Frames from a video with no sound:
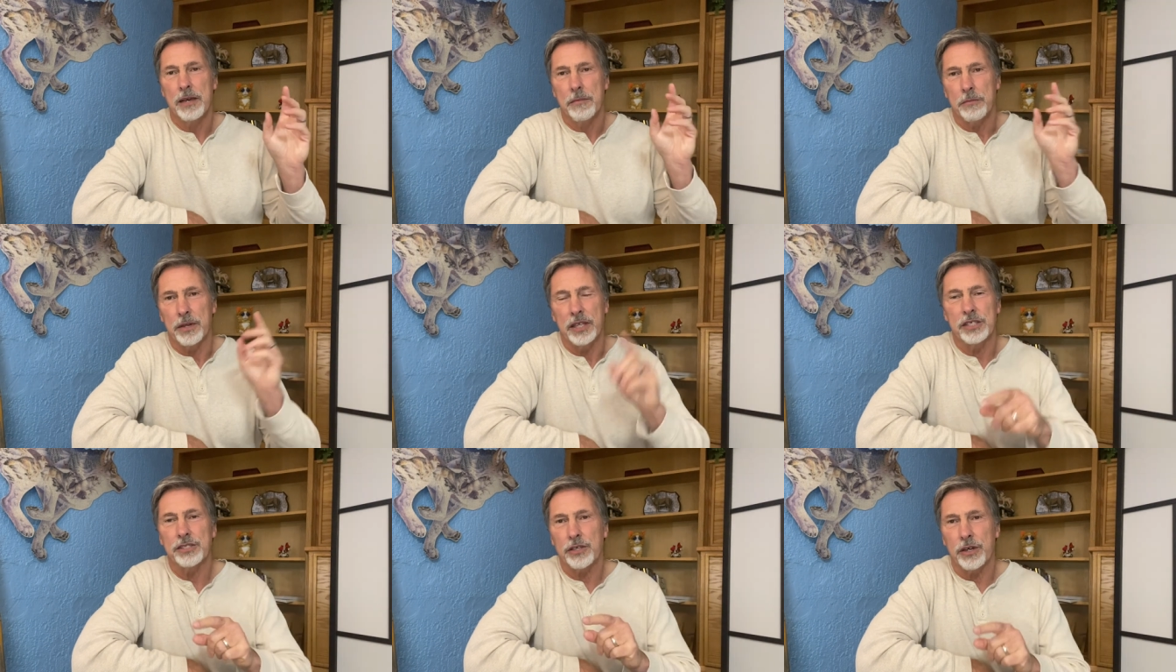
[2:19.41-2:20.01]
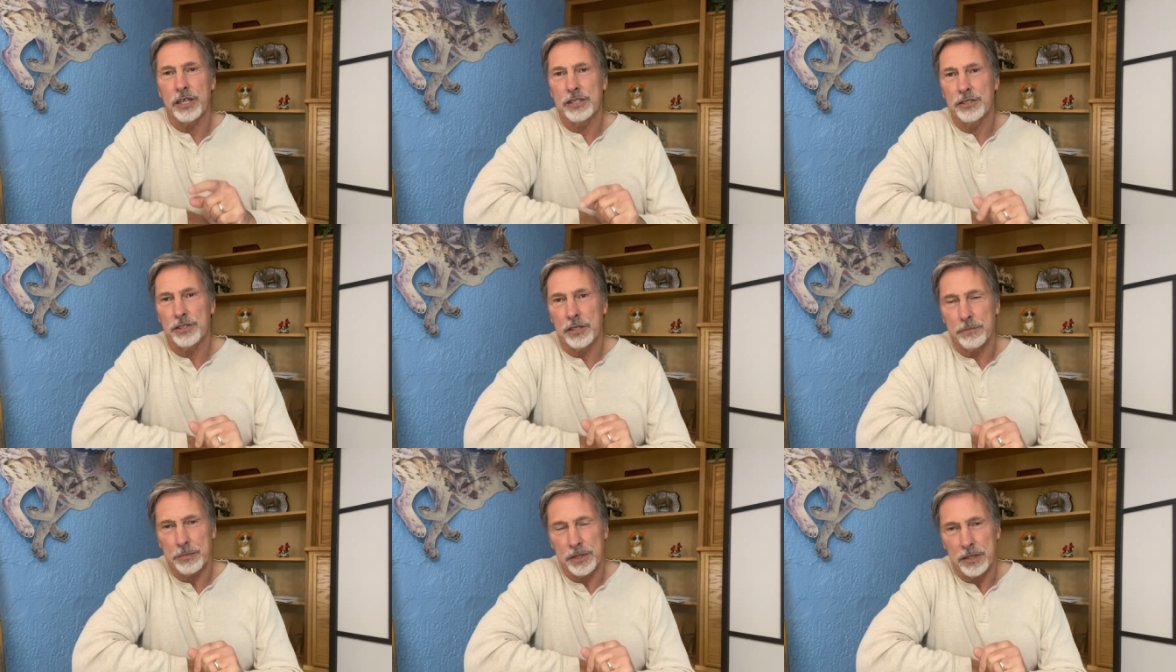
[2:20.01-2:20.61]
But let's go ahead and
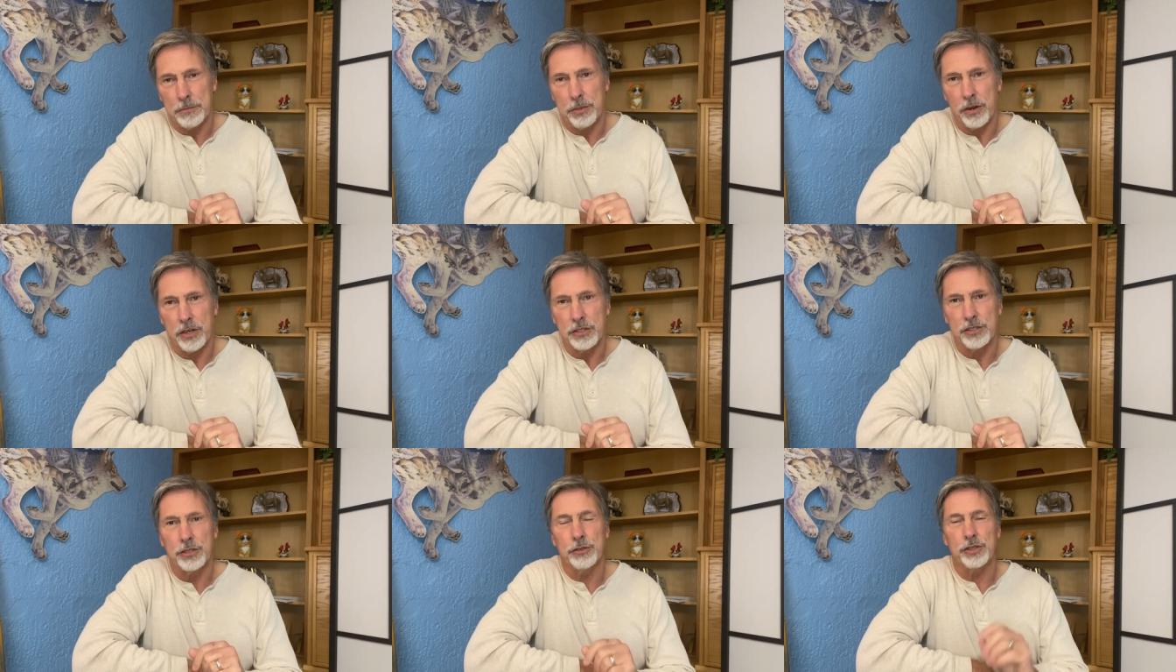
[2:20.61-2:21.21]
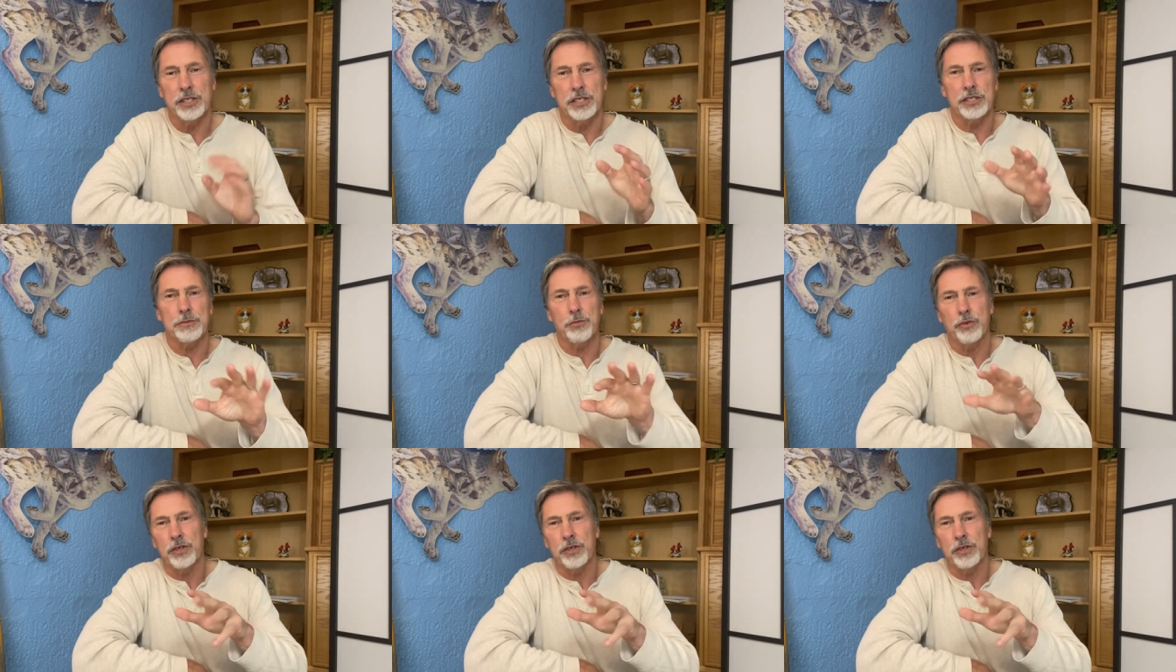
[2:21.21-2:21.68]
jump into part two. She gets more